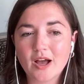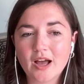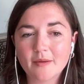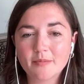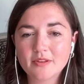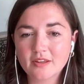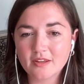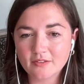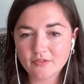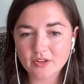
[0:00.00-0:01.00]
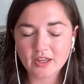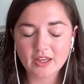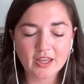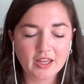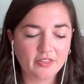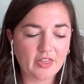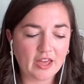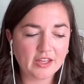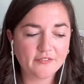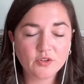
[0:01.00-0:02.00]
I believe that
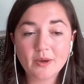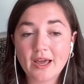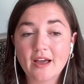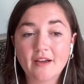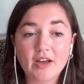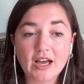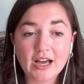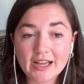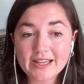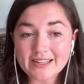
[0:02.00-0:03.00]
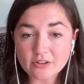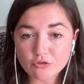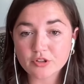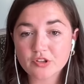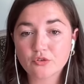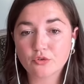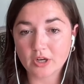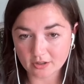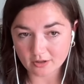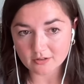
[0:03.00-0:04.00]
if you have high interest
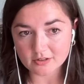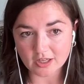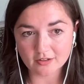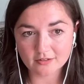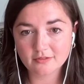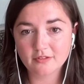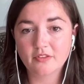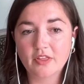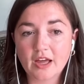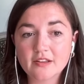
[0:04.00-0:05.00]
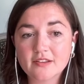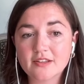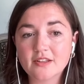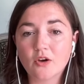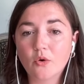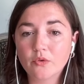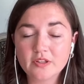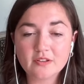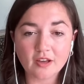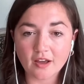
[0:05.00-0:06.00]
credit card debt, that is the only
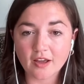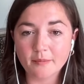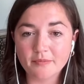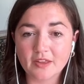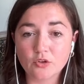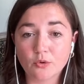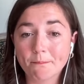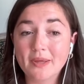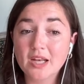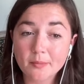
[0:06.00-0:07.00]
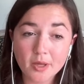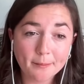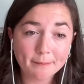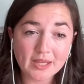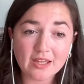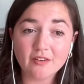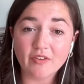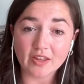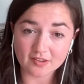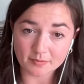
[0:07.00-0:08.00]
time that your minimum
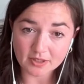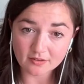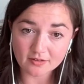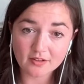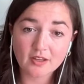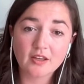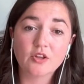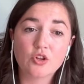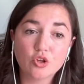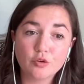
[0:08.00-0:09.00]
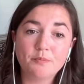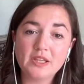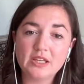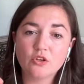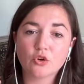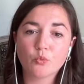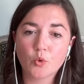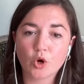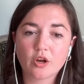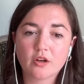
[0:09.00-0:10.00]
investment should be your
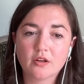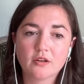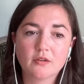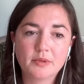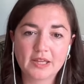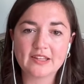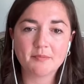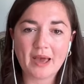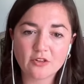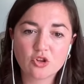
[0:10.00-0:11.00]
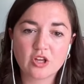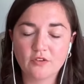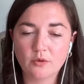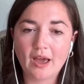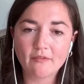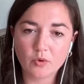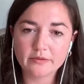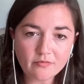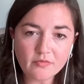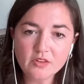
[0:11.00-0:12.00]
workplace match if you have
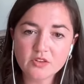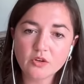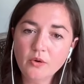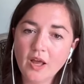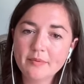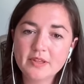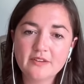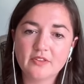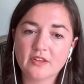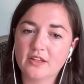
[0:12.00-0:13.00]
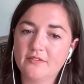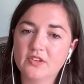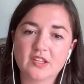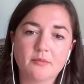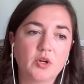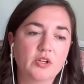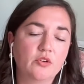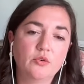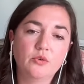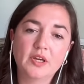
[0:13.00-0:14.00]
one. So I believe that even someone
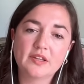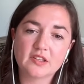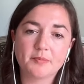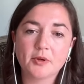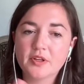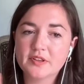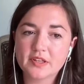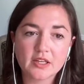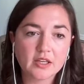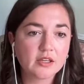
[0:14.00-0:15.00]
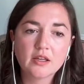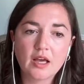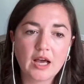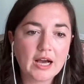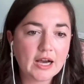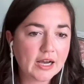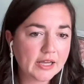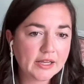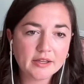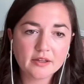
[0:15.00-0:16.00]
who is experiencing
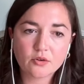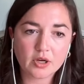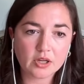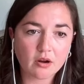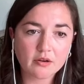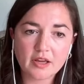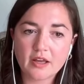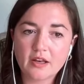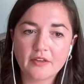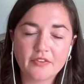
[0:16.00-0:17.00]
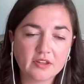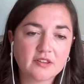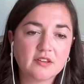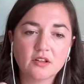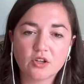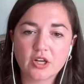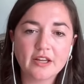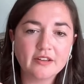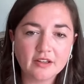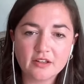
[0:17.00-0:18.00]
high credit card debt, I think it's still a good
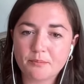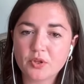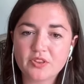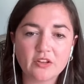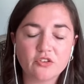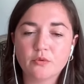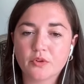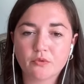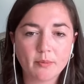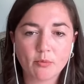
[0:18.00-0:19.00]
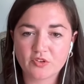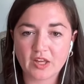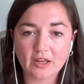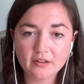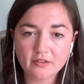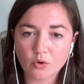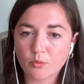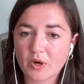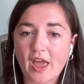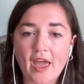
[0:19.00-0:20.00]
idea to put that 2 or 3% or
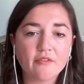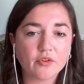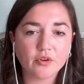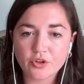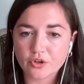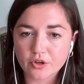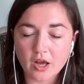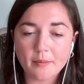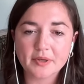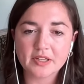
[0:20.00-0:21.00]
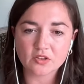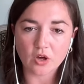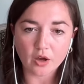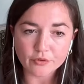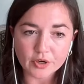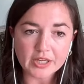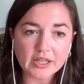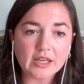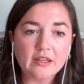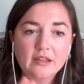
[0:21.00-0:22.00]
whatever your company is offering
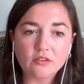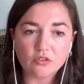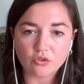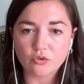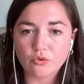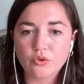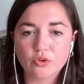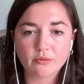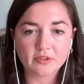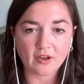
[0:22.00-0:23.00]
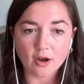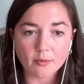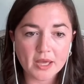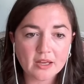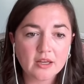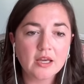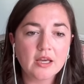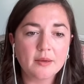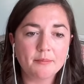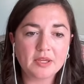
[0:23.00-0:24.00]
into your retirement
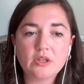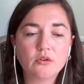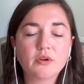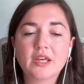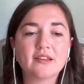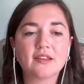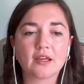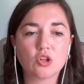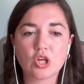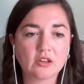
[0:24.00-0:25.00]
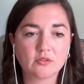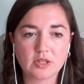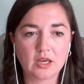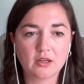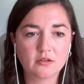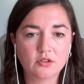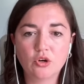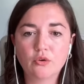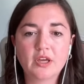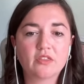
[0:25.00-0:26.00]
because you don't get a second chance with that. You
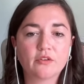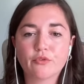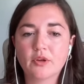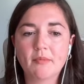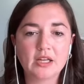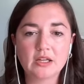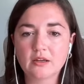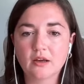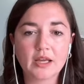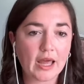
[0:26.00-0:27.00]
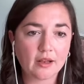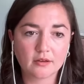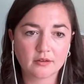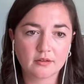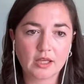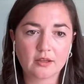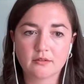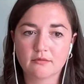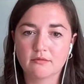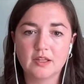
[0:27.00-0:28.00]
don't get the free money again. Like
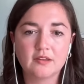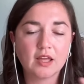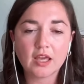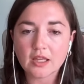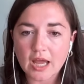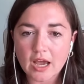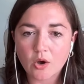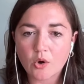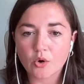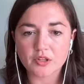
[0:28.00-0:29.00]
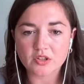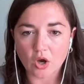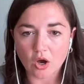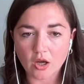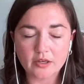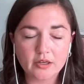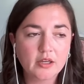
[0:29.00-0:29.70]
it's take it now or it's gone.